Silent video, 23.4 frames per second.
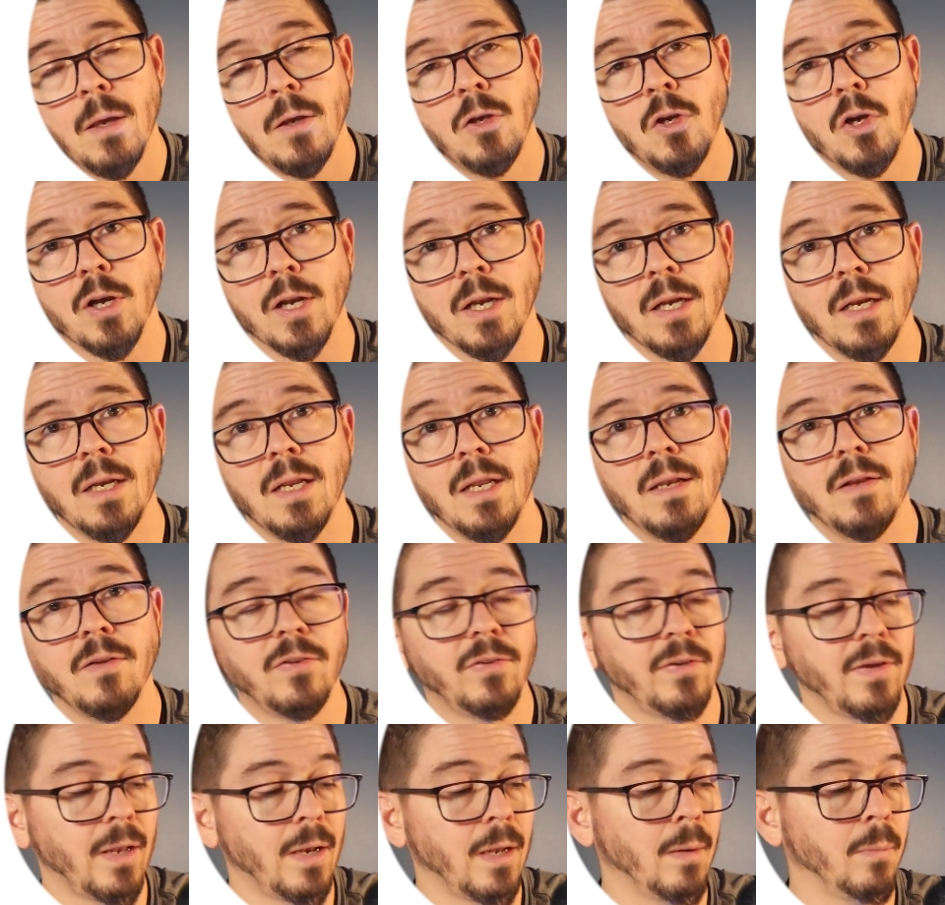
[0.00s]
You're going to need to
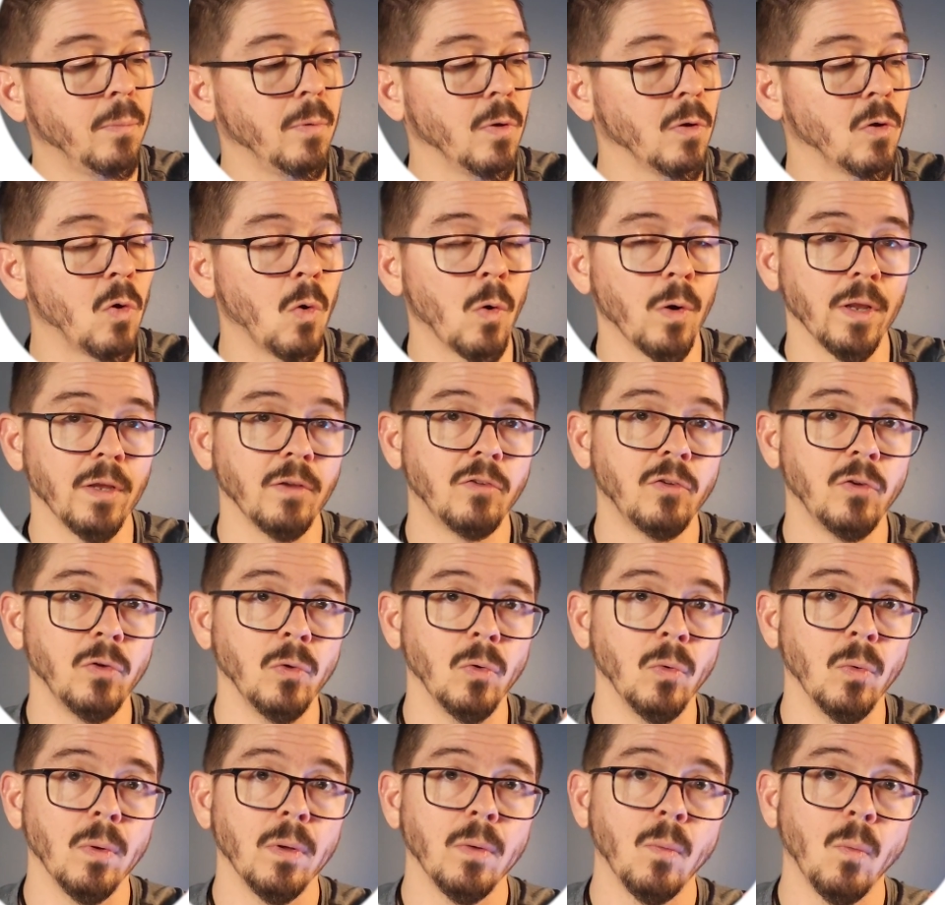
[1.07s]
set up according
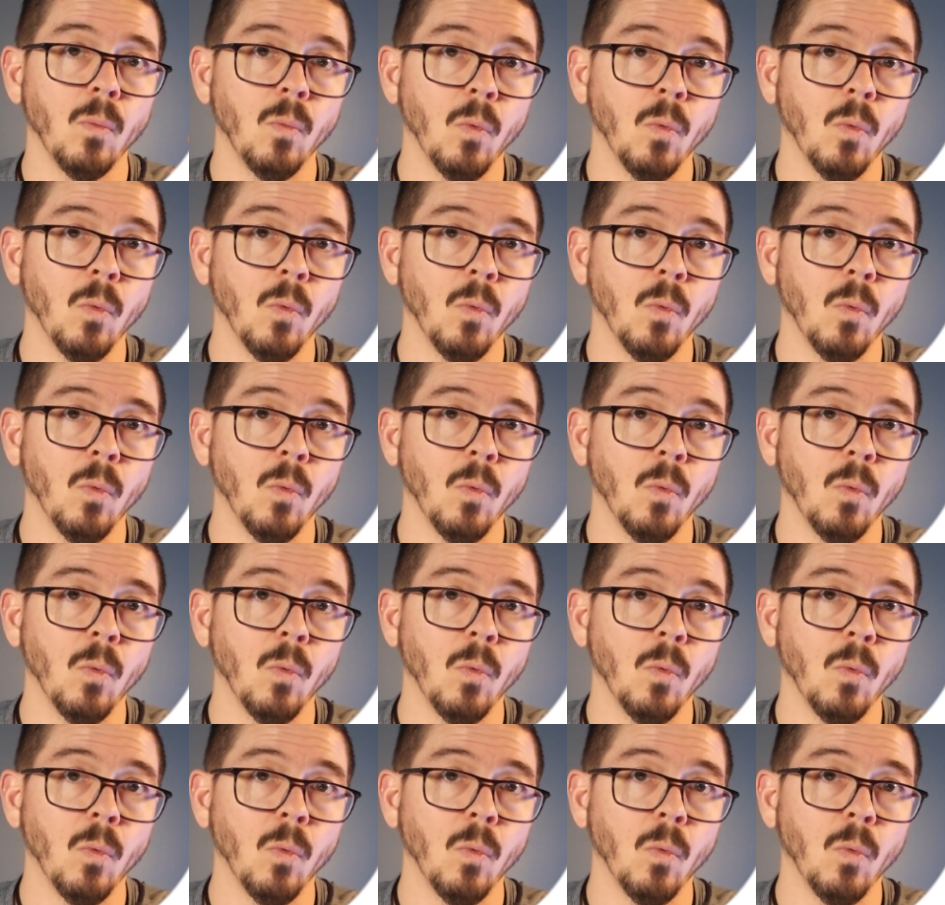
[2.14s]
to